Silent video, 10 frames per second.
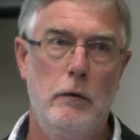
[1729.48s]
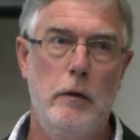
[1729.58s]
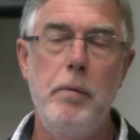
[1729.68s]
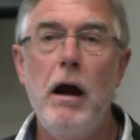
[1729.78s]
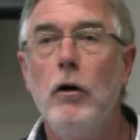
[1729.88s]

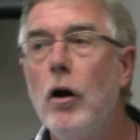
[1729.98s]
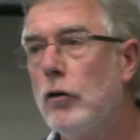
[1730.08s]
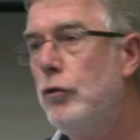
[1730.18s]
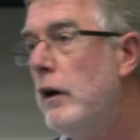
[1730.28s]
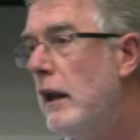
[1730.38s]
The
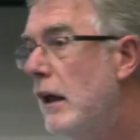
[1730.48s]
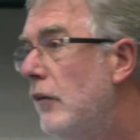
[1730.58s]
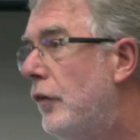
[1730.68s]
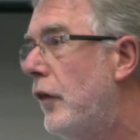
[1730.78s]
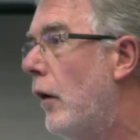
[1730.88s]
paradox really
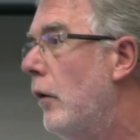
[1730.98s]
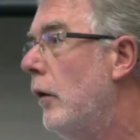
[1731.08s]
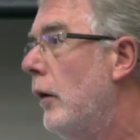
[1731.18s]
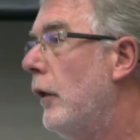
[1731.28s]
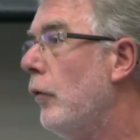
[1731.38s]
is, though,
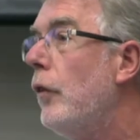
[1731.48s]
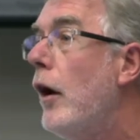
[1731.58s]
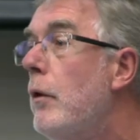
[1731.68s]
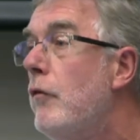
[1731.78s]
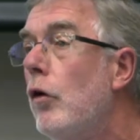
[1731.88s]
that
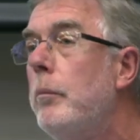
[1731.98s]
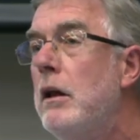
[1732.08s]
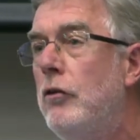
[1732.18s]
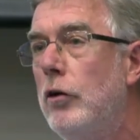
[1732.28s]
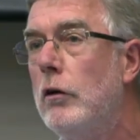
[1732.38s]
although we've all
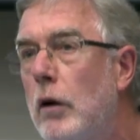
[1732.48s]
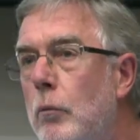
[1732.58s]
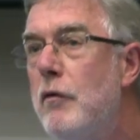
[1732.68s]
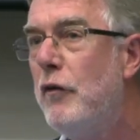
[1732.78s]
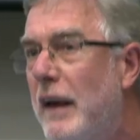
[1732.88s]
been children,
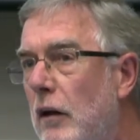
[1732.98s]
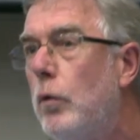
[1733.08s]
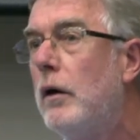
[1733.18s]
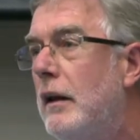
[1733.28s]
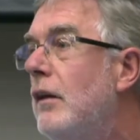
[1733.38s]
we forget
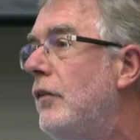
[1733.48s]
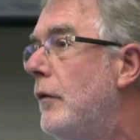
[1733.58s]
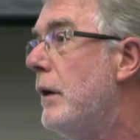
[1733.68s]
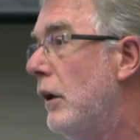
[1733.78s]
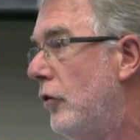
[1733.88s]
what it is to
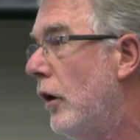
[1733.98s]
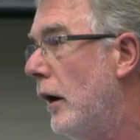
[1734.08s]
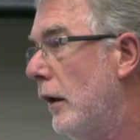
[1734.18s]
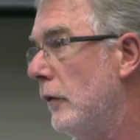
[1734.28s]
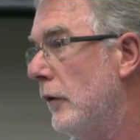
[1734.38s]
be a
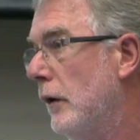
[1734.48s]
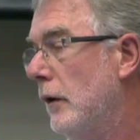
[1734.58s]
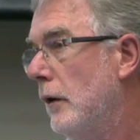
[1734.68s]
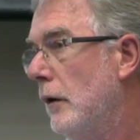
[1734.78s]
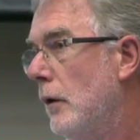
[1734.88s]
child.
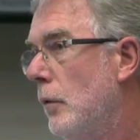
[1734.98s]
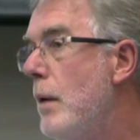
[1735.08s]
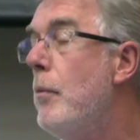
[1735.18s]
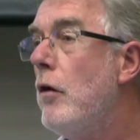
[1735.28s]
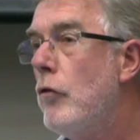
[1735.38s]

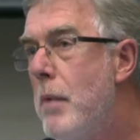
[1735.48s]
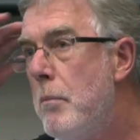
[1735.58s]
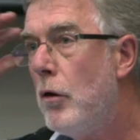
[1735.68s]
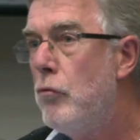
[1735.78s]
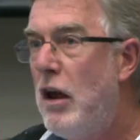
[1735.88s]
We might
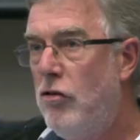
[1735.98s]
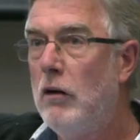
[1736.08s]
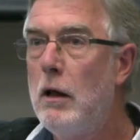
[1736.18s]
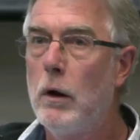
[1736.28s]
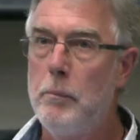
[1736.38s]
remember
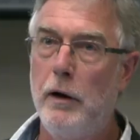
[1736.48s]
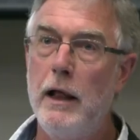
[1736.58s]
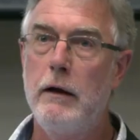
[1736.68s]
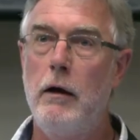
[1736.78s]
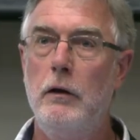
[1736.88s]
rationally what a
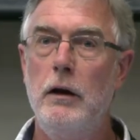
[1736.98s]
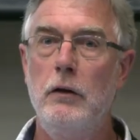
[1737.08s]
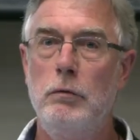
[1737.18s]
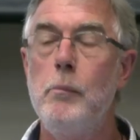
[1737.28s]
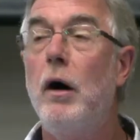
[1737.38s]
playground
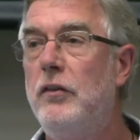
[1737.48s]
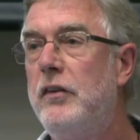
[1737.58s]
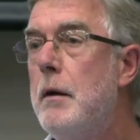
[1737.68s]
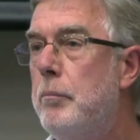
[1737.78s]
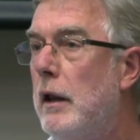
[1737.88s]
is. We might
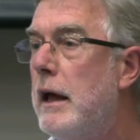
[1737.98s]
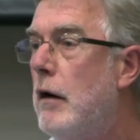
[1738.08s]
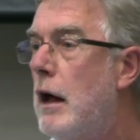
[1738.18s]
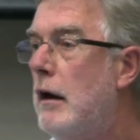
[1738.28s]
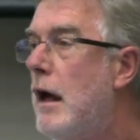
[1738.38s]
see a
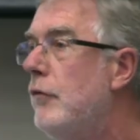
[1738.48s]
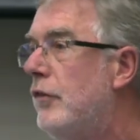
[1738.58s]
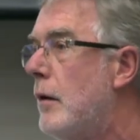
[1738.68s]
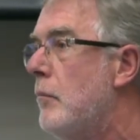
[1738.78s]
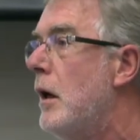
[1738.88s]
playground and have
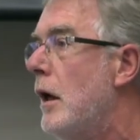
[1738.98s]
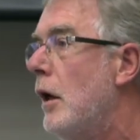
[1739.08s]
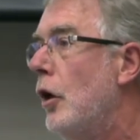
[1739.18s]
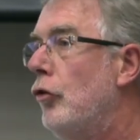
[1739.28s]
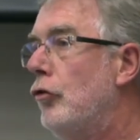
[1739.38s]
some
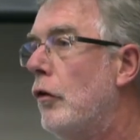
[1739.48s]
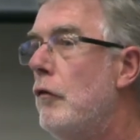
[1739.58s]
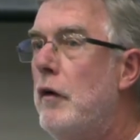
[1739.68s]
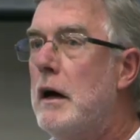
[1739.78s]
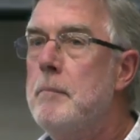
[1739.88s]
sort
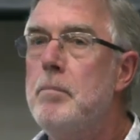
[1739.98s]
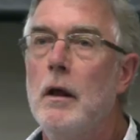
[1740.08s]
of